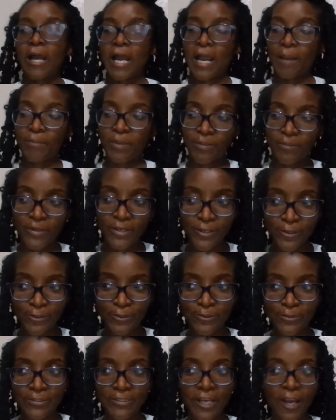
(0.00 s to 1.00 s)
Happy
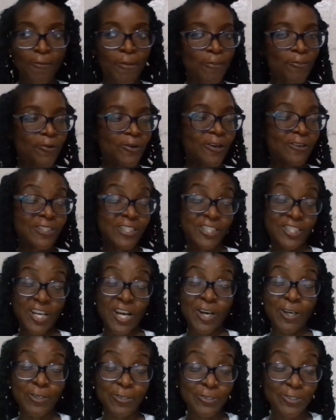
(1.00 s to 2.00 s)
Meals. I remember when I was a
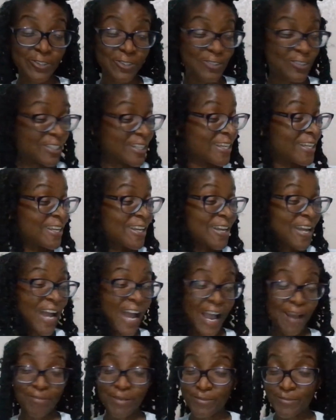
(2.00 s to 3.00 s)
child,
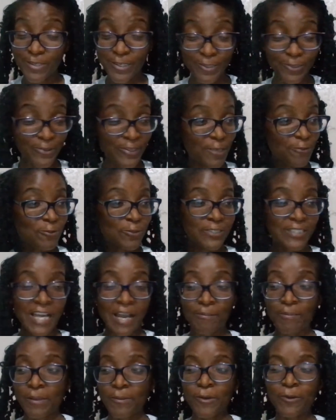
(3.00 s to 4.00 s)
Happy Meal. It was
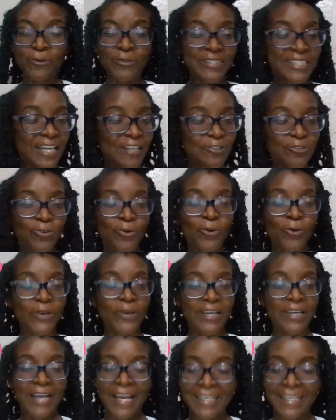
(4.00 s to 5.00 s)
Happy Meal. It was that
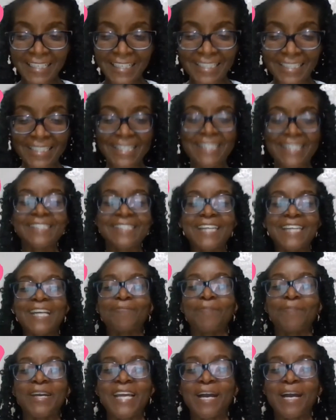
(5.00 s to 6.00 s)
toy I needed inside
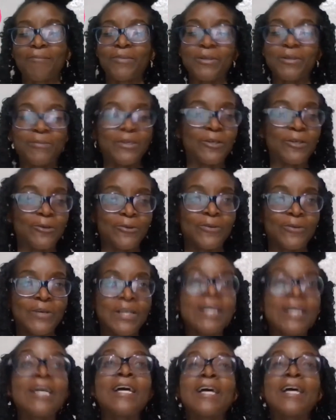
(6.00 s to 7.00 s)
my Happy Meal.
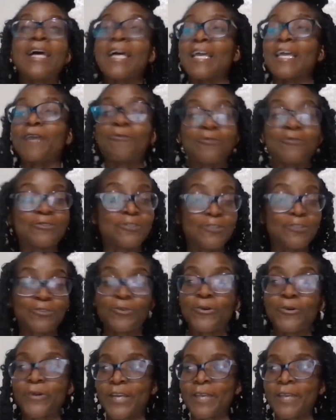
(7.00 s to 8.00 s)
It was the
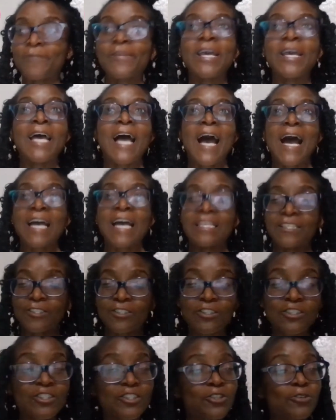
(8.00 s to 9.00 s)
toy. And
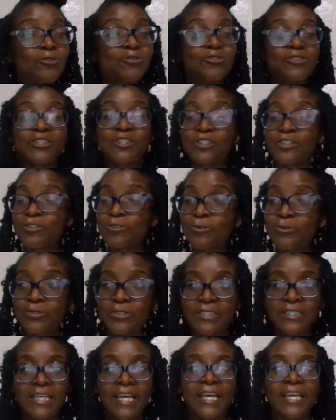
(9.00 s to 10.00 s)
children still
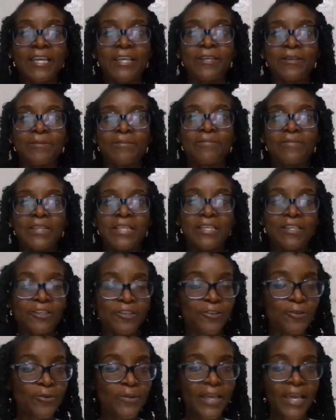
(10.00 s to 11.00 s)
today in
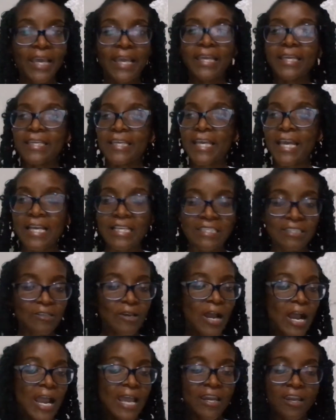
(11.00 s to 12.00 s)
the UK, yes,
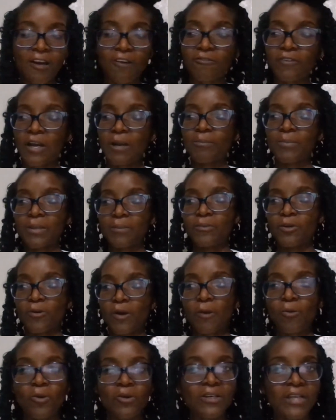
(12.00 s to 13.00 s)
I love Happy Meal.
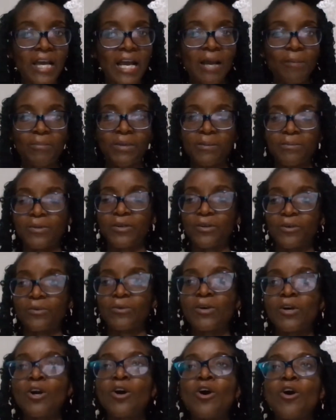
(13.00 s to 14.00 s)
I want a Happy
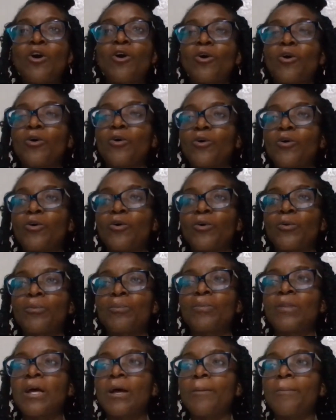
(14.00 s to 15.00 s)
Meal. Or
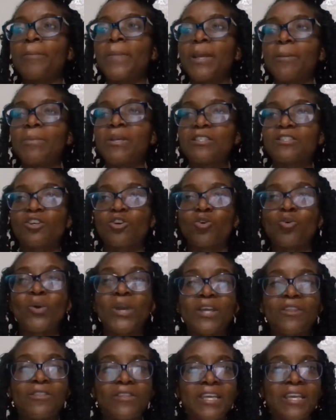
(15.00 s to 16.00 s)
maybe it's a
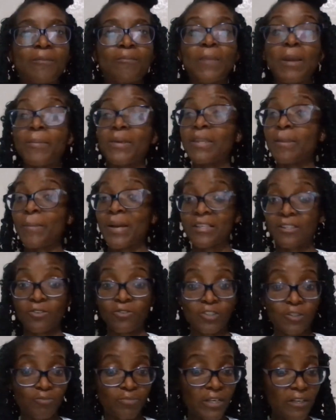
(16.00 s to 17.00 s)
quick thing, maybe the
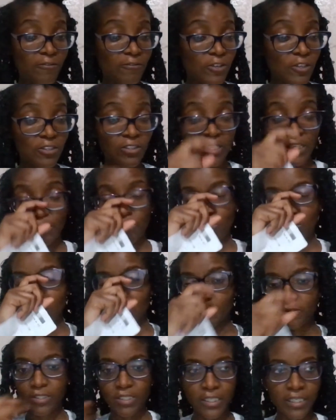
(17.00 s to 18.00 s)
McDonald's breakfast that you
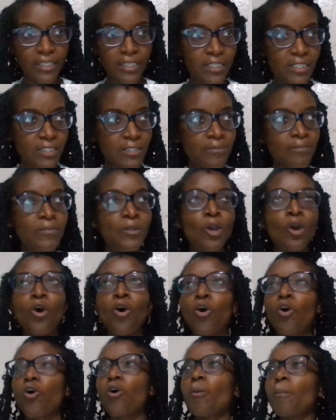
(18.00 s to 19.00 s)
love to eat.
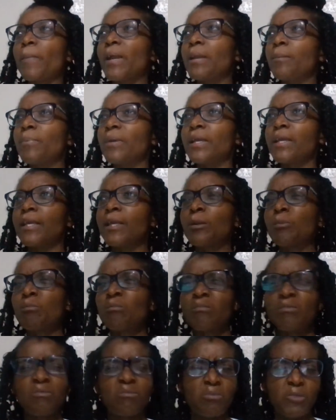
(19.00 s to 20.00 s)
Or maybe
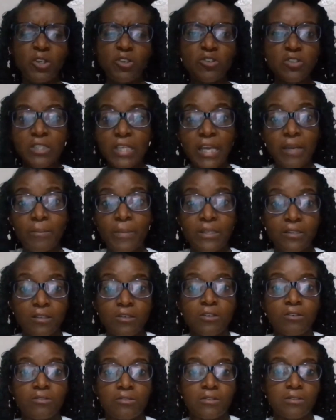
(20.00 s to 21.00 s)
you just like
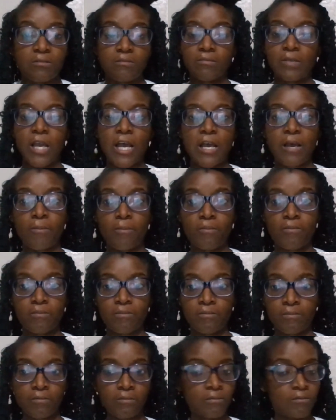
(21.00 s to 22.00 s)
McDonald's
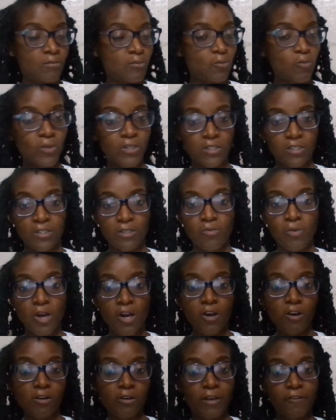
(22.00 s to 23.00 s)
once in a
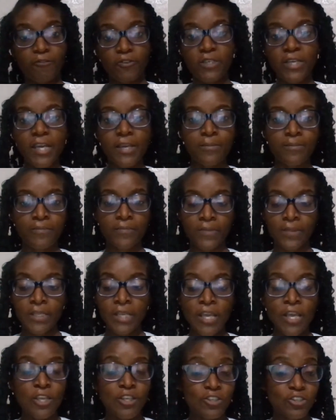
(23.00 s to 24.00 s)
while or every day.
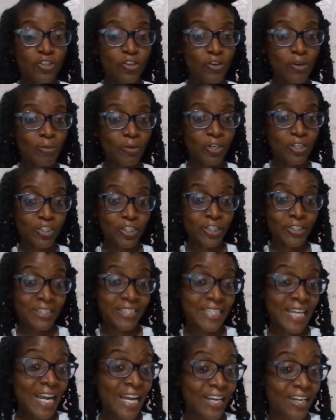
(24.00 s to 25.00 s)
So I'm going to show you
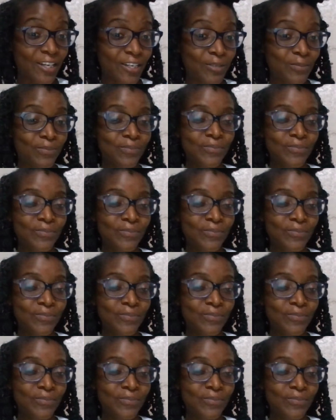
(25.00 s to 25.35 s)
this hack.